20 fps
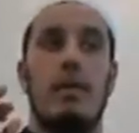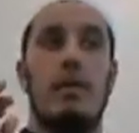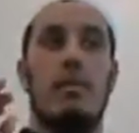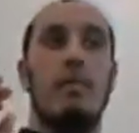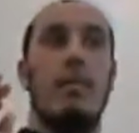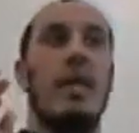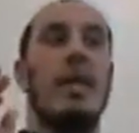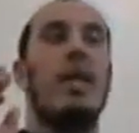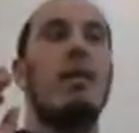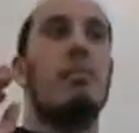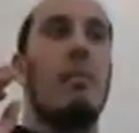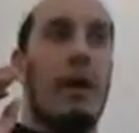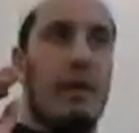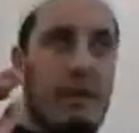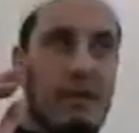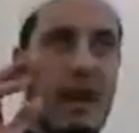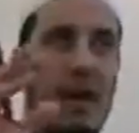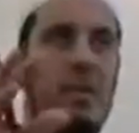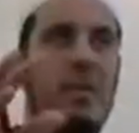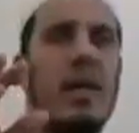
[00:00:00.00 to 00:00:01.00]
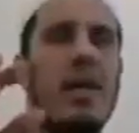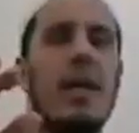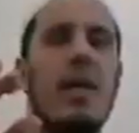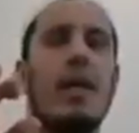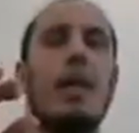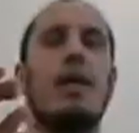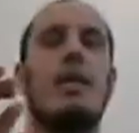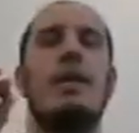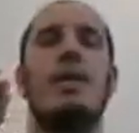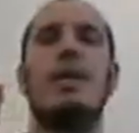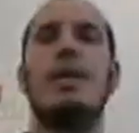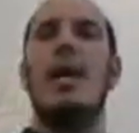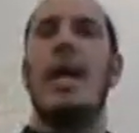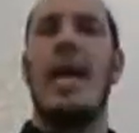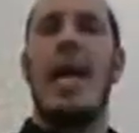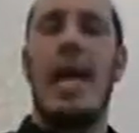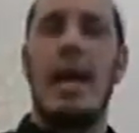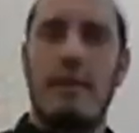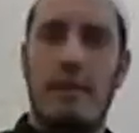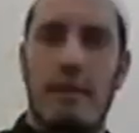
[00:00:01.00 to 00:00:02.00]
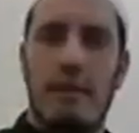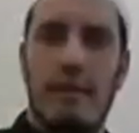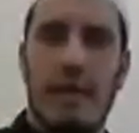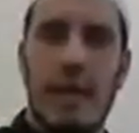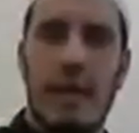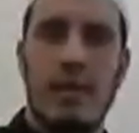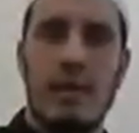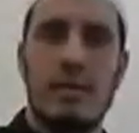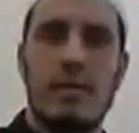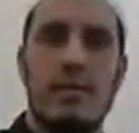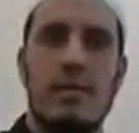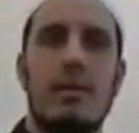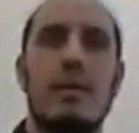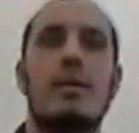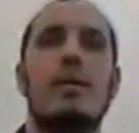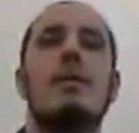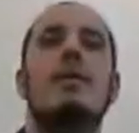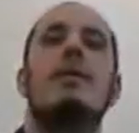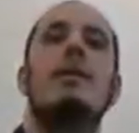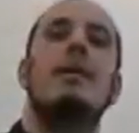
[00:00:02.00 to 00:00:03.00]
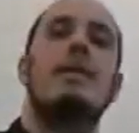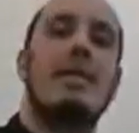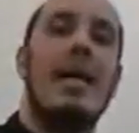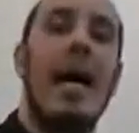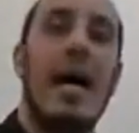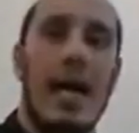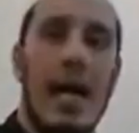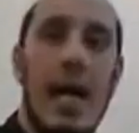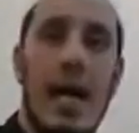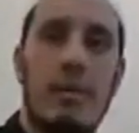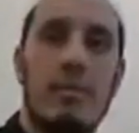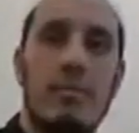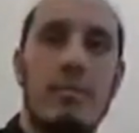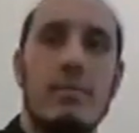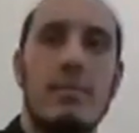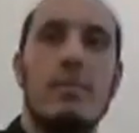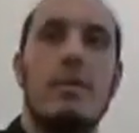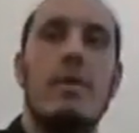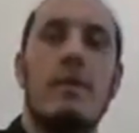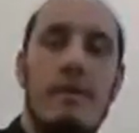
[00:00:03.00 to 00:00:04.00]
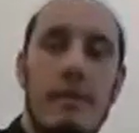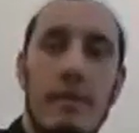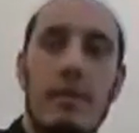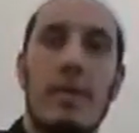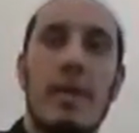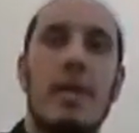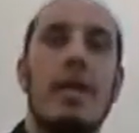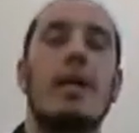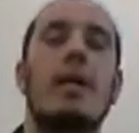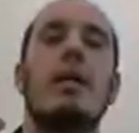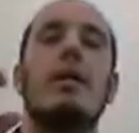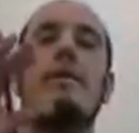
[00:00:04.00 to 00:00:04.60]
meaning my family, everything is haram for me